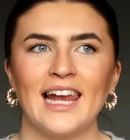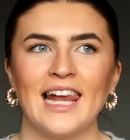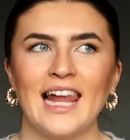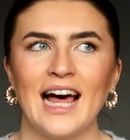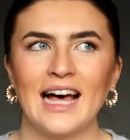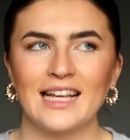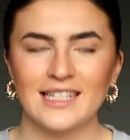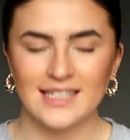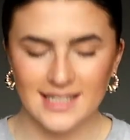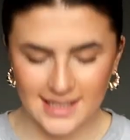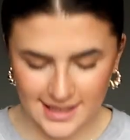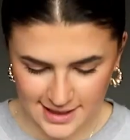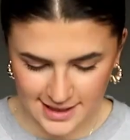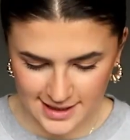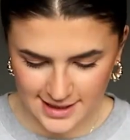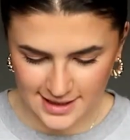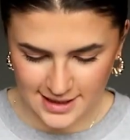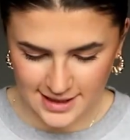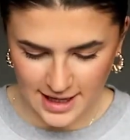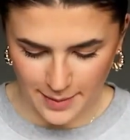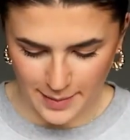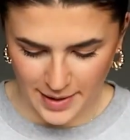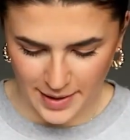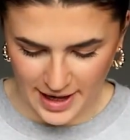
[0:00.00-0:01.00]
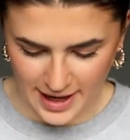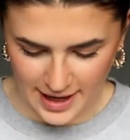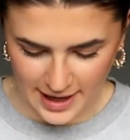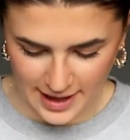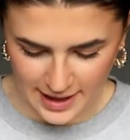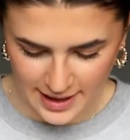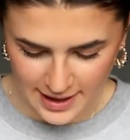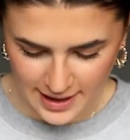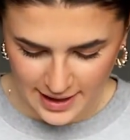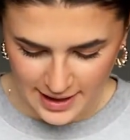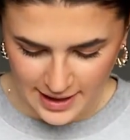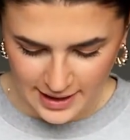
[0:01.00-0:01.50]
last
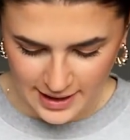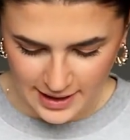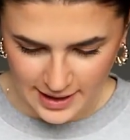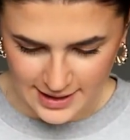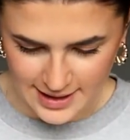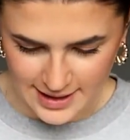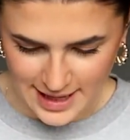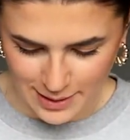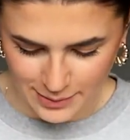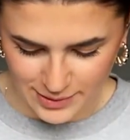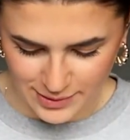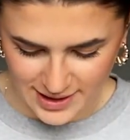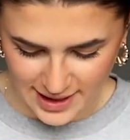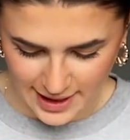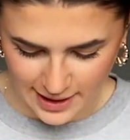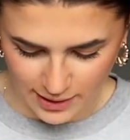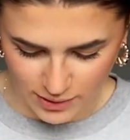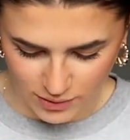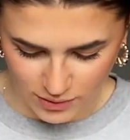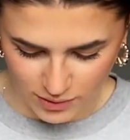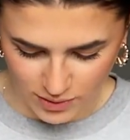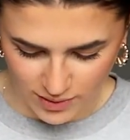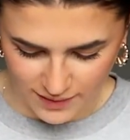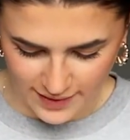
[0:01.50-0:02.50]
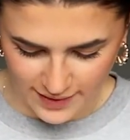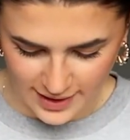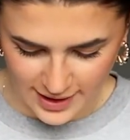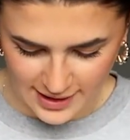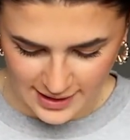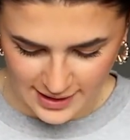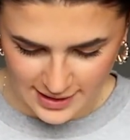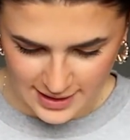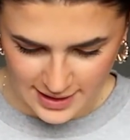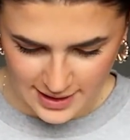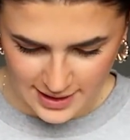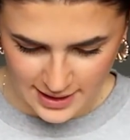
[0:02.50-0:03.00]
summer, because that was like all of
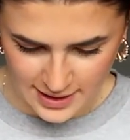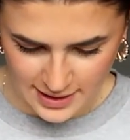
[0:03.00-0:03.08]
us.